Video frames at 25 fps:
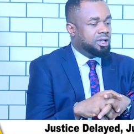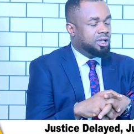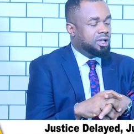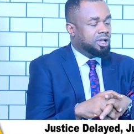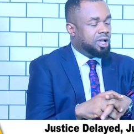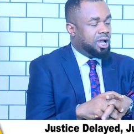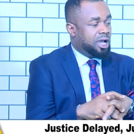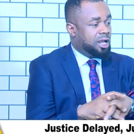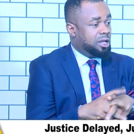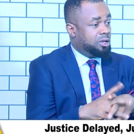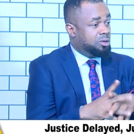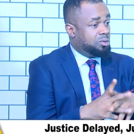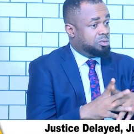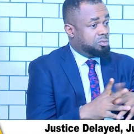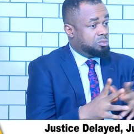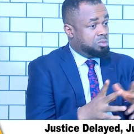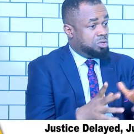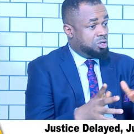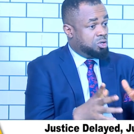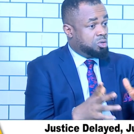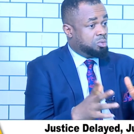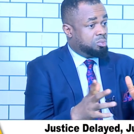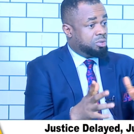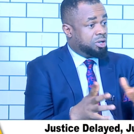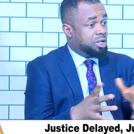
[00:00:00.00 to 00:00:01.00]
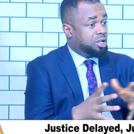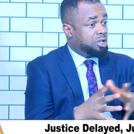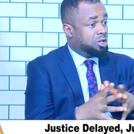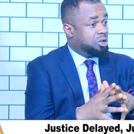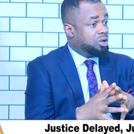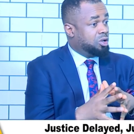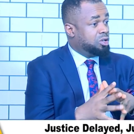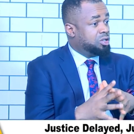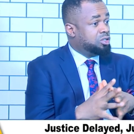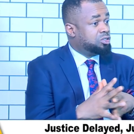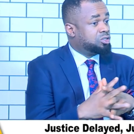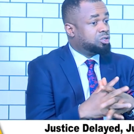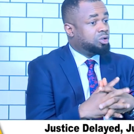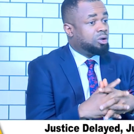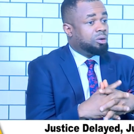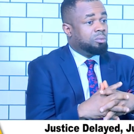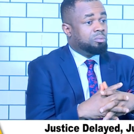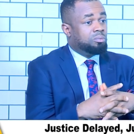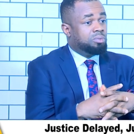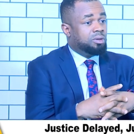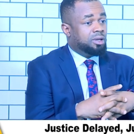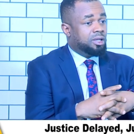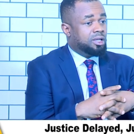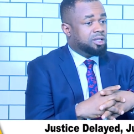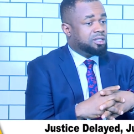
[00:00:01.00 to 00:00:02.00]
and bringing all these
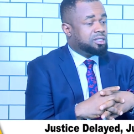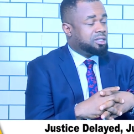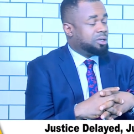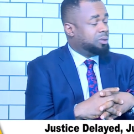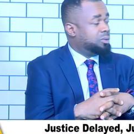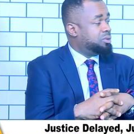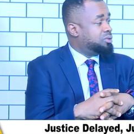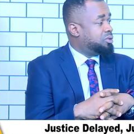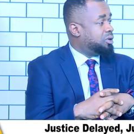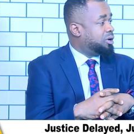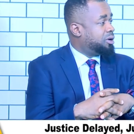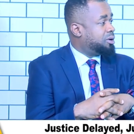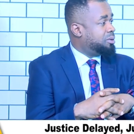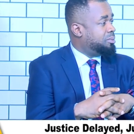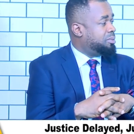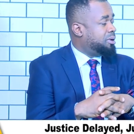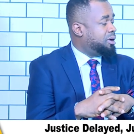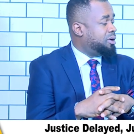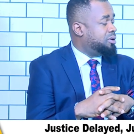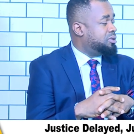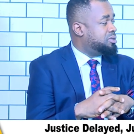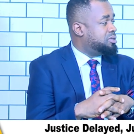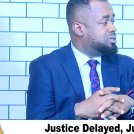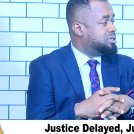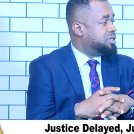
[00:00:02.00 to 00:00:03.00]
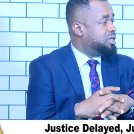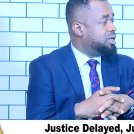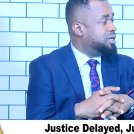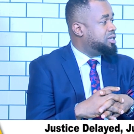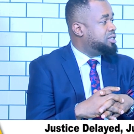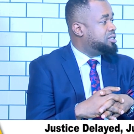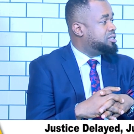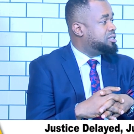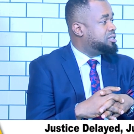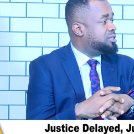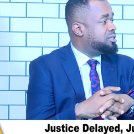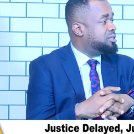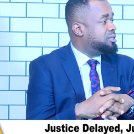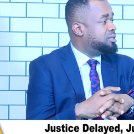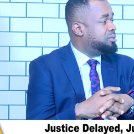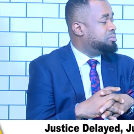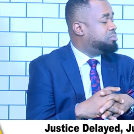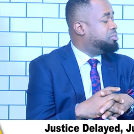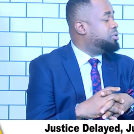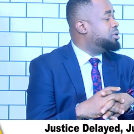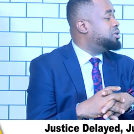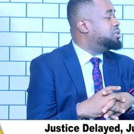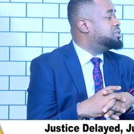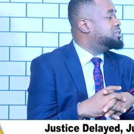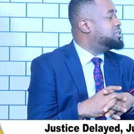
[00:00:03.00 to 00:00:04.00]
complaints that we talk about, is the
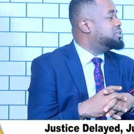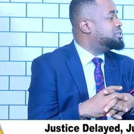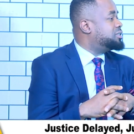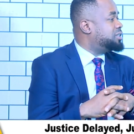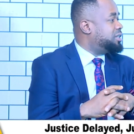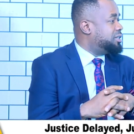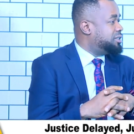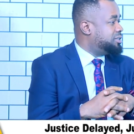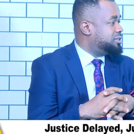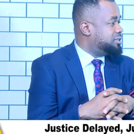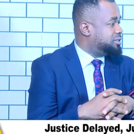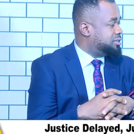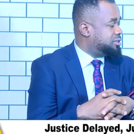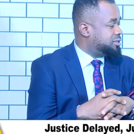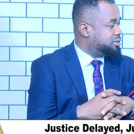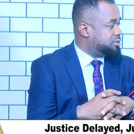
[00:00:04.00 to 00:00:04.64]
politicians.